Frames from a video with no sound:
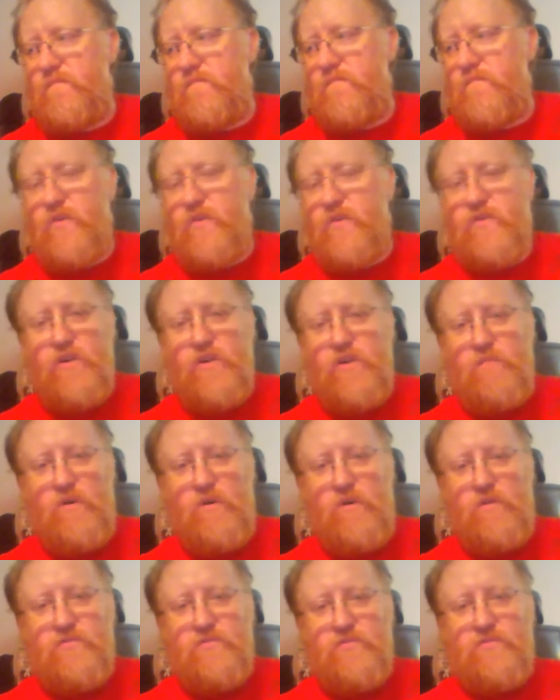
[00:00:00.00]
They're dirt
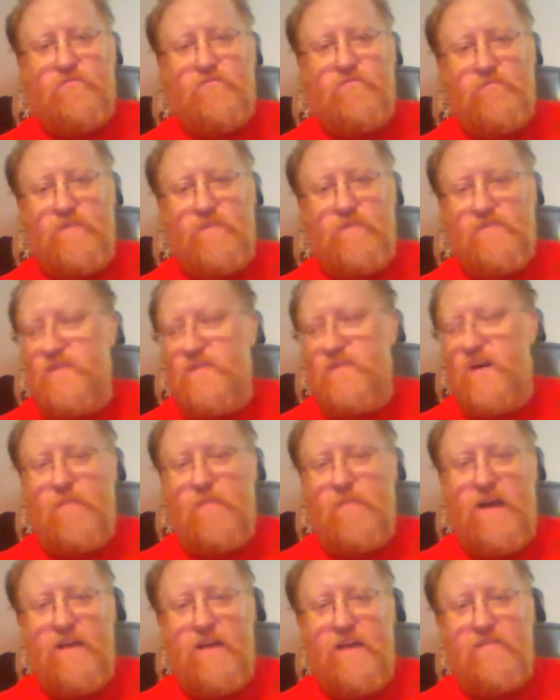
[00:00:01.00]
balls. That's not
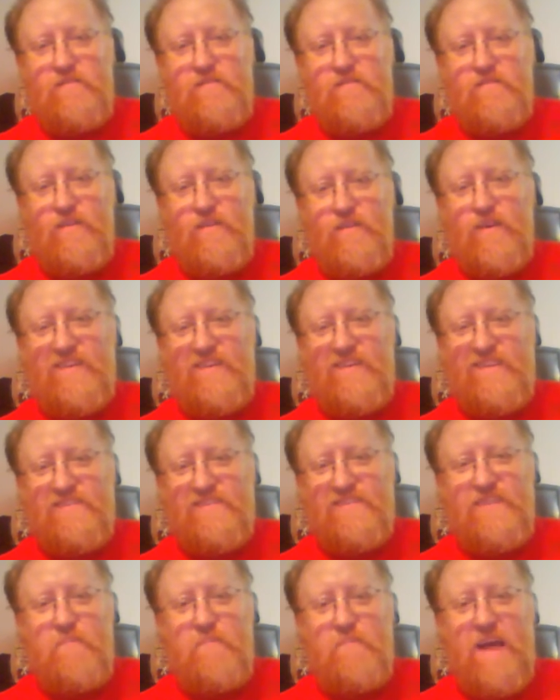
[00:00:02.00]
bad. That's
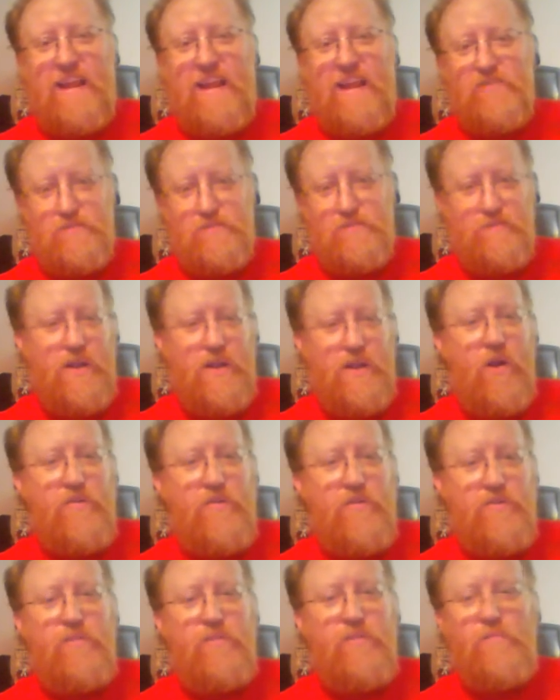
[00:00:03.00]
not bad language, but they are
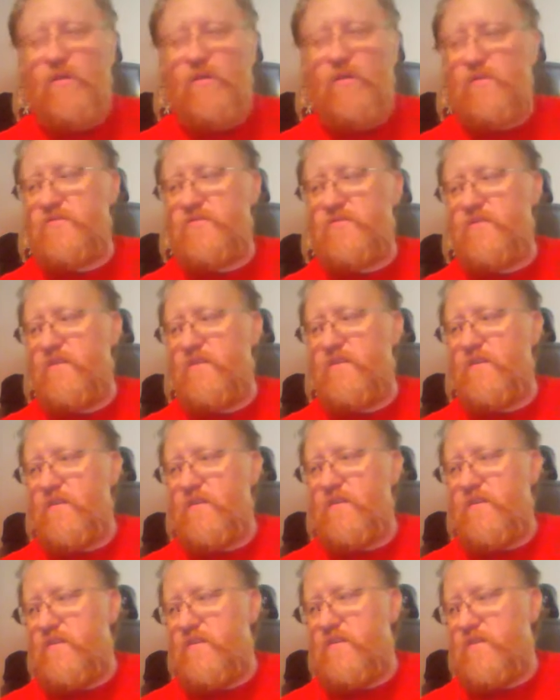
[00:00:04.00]
dirt balls.
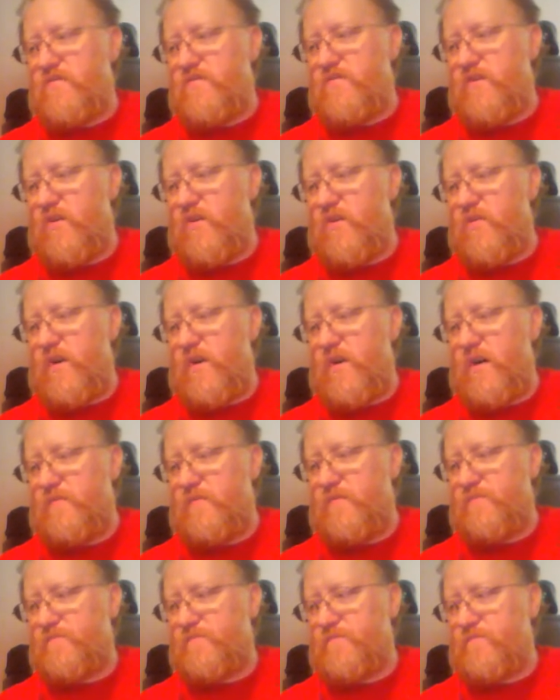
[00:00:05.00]
So
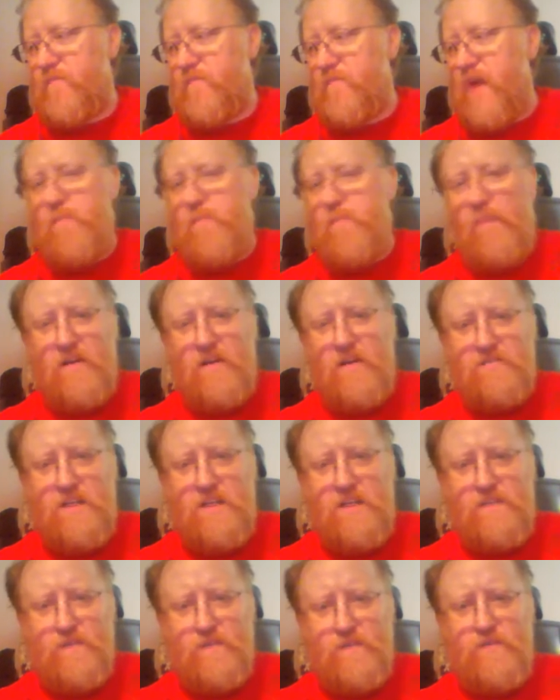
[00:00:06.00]
I
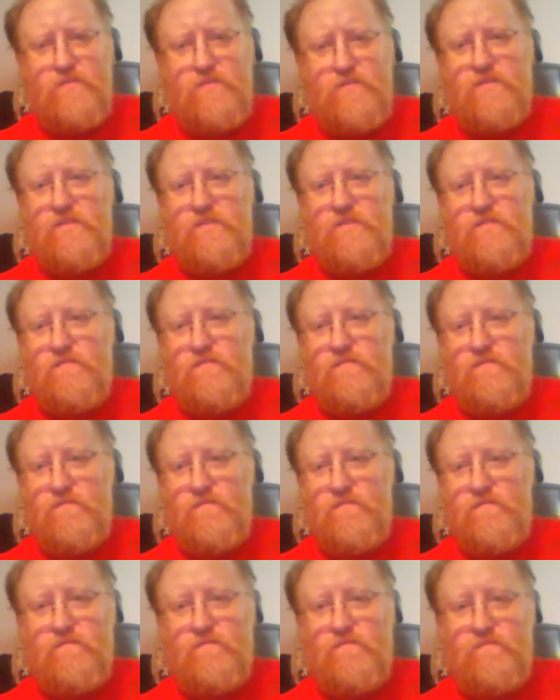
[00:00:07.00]
apologize for using
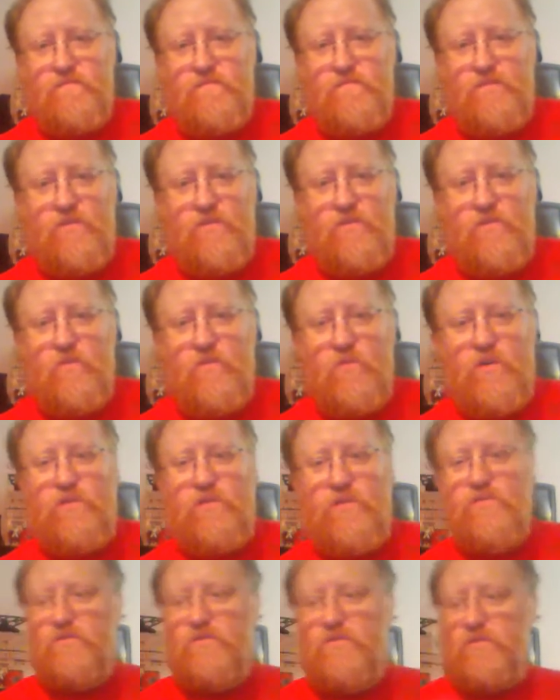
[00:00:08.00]
certain
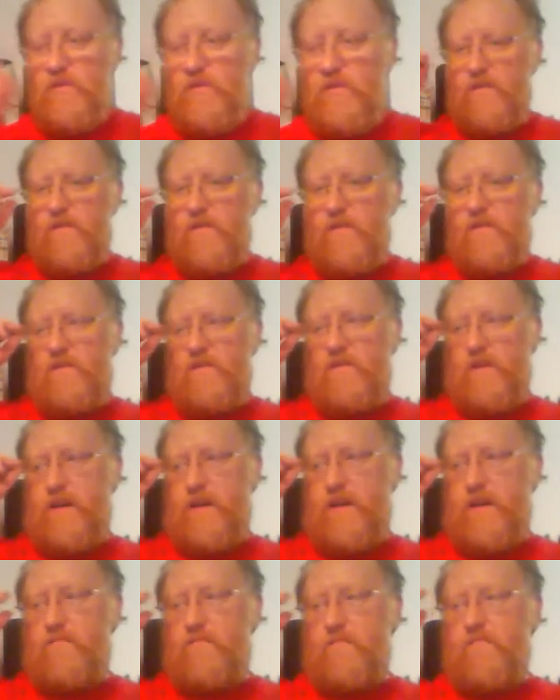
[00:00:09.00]
words.
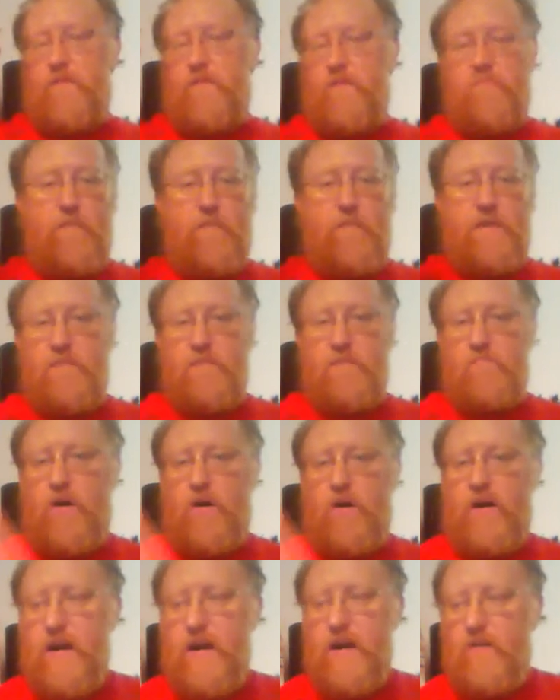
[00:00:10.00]
But I mean, it
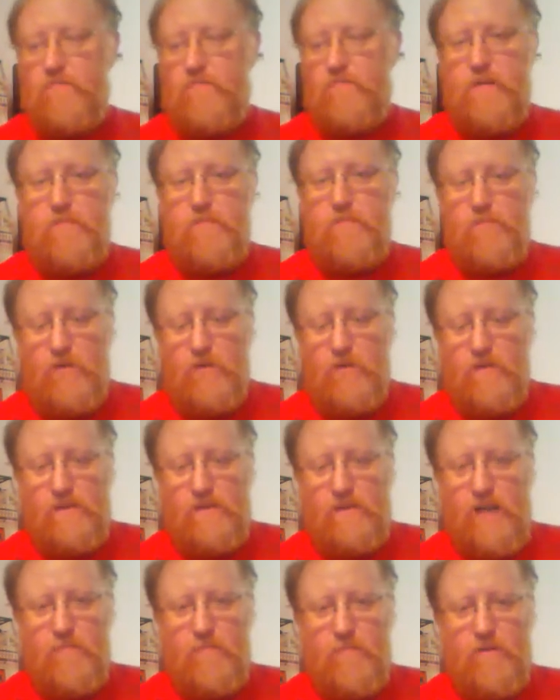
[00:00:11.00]
brought out people who haven't
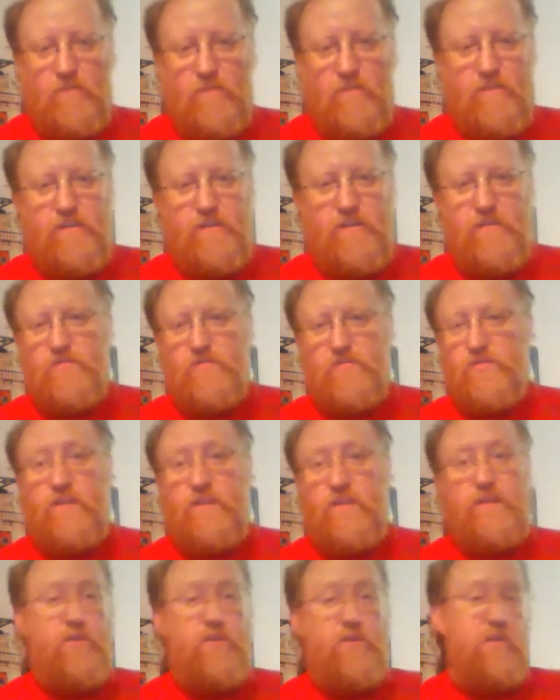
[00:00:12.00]
commented on my videos, so I
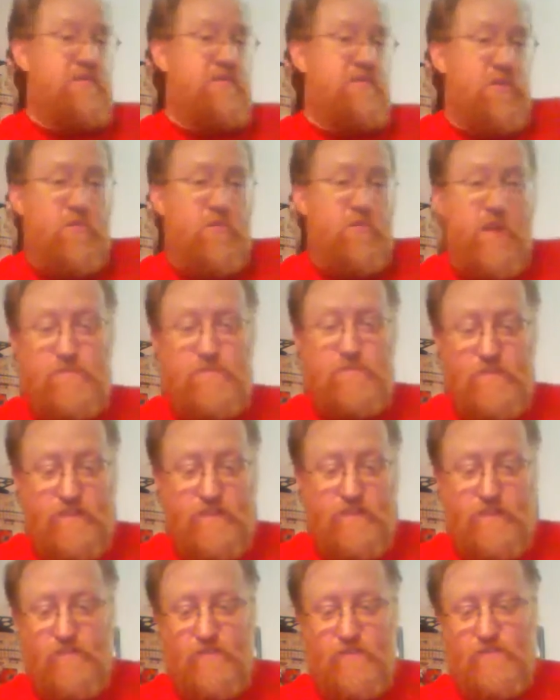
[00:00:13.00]
didn't know you still watch my
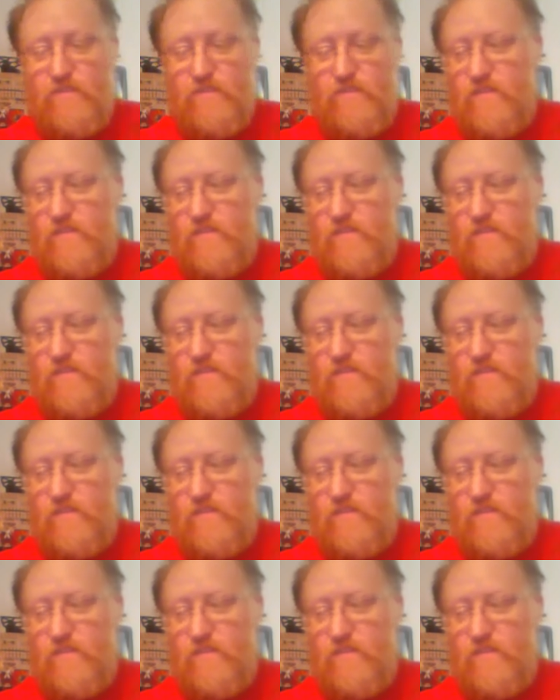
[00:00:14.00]
videos.